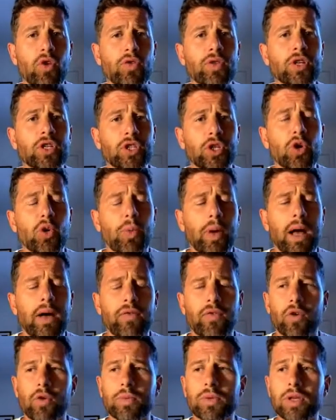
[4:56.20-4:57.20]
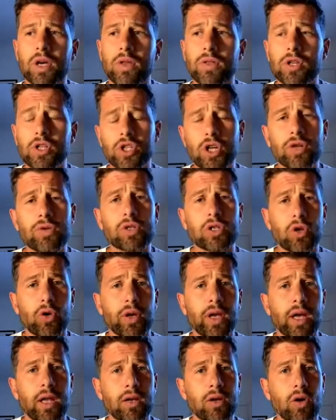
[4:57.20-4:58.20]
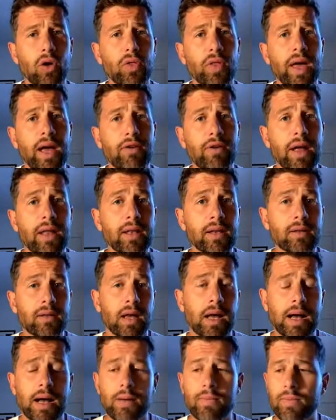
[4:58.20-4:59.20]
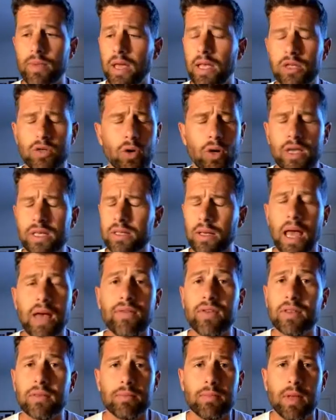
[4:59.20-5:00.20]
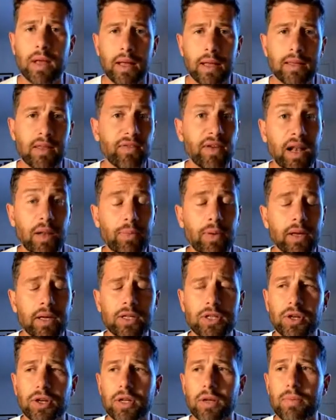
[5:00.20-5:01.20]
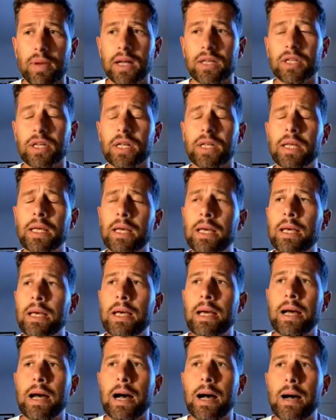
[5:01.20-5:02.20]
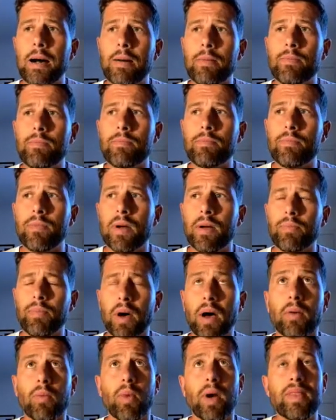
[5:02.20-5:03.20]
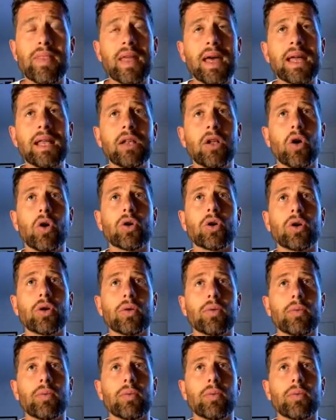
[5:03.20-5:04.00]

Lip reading: got this dual platform. So the students log in on their end. It's ever developing, as you can imagine. But when they log